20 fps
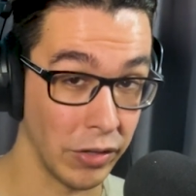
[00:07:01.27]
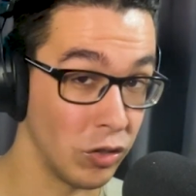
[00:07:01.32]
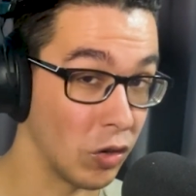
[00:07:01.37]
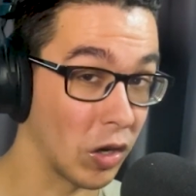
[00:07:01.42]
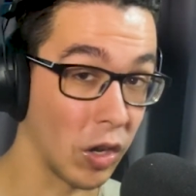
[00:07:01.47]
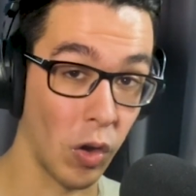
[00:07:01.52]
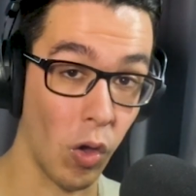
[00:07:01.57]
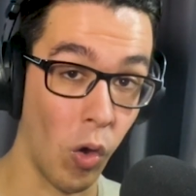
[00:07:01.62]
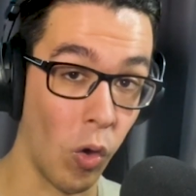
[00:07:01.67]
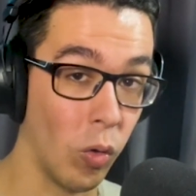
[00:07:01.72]
You
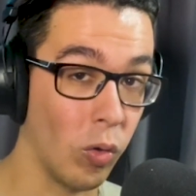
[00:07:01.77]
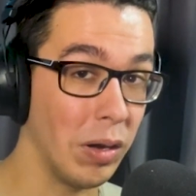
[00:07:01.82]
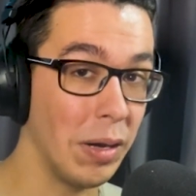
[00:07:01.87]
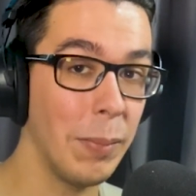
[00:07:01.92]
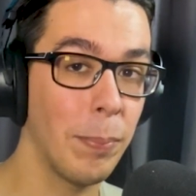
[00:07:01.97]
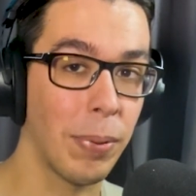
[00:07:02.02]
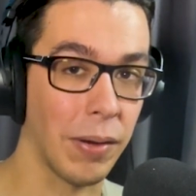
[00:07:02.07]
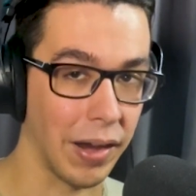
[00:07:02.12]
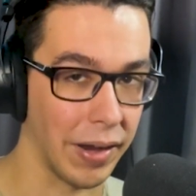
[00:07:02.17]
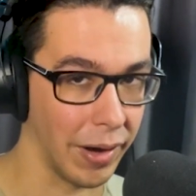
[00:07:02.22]
can only
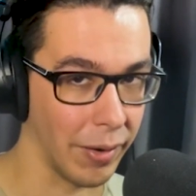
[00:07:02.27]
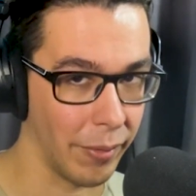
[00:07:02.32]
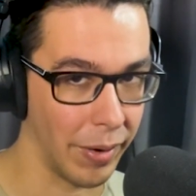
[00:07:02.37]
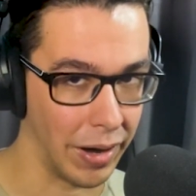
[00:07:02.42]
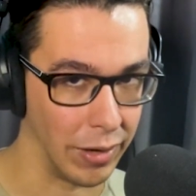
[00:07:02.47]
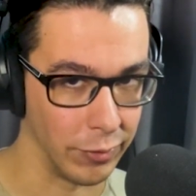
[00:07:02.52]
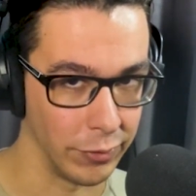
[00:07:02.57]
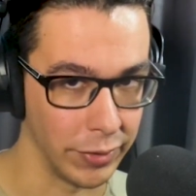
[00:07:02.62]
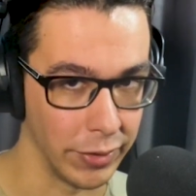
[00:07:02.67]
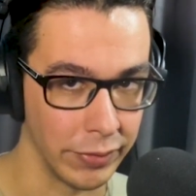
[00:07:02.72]
play
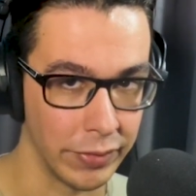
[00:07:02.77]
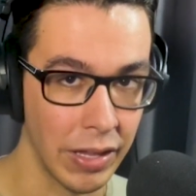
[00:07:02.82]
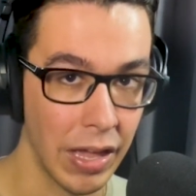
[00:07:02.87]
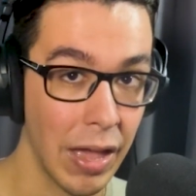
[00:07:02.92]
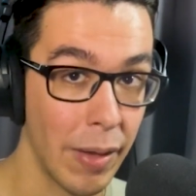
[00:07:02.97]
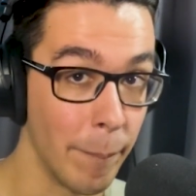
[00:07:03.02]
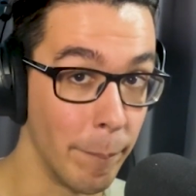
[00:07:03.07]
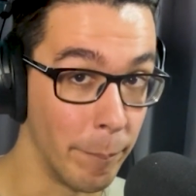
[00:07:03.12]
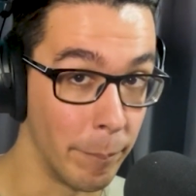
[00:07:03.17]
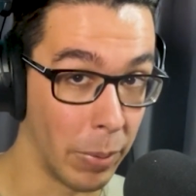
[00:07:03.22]
around it,
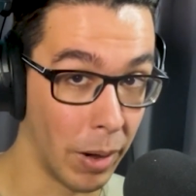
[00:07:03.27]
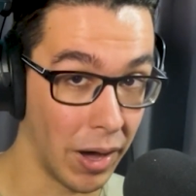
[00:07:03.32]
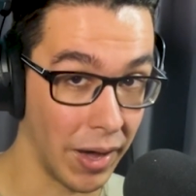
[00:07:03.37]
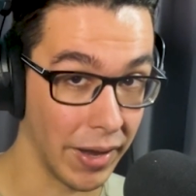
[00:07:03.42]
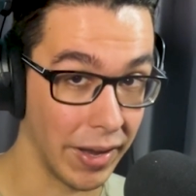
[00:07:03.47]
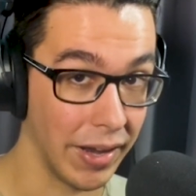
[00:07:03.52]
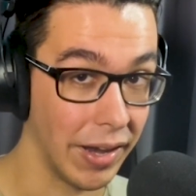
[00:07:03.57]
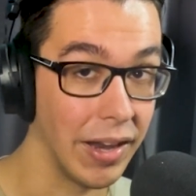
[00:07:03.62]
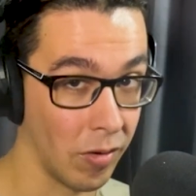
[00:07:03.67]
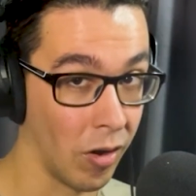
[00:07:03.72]

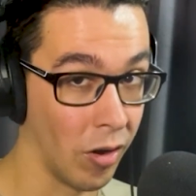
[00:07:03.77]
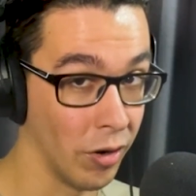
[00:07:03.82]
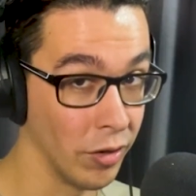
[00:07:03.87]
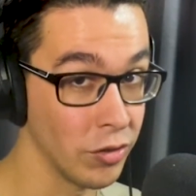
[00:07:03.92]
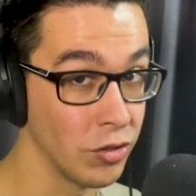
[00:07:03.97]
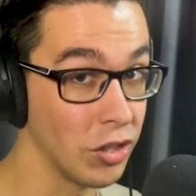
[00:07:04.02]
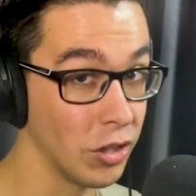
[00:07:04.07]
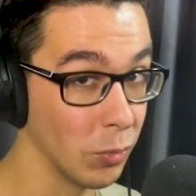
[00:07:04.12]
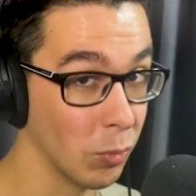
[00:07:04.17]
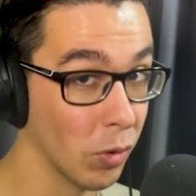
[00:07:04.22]
but
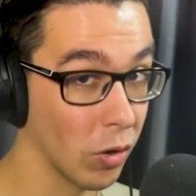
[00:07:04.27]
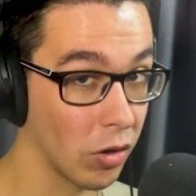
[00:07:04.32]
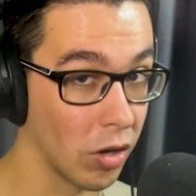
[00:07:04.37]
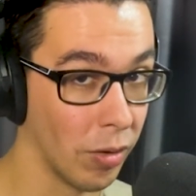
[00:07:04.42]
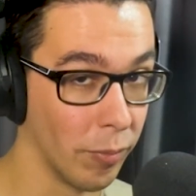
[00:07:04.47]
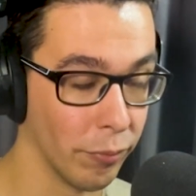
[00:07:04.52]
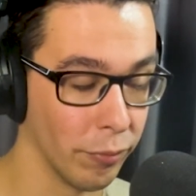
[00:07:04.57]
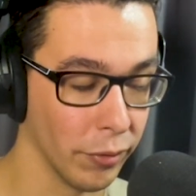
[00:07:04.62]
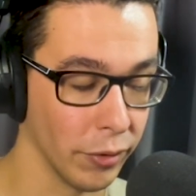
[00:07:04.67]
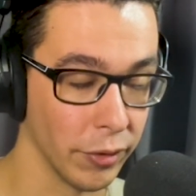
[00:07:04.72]
RNG will
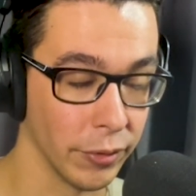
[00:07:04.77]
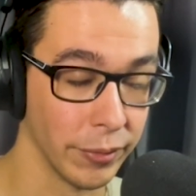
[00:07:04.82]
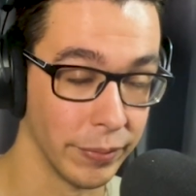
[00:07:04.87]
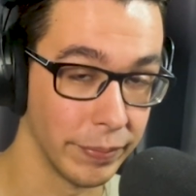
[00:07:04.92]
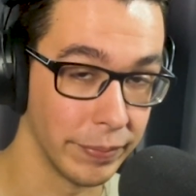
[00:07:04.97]
come for you.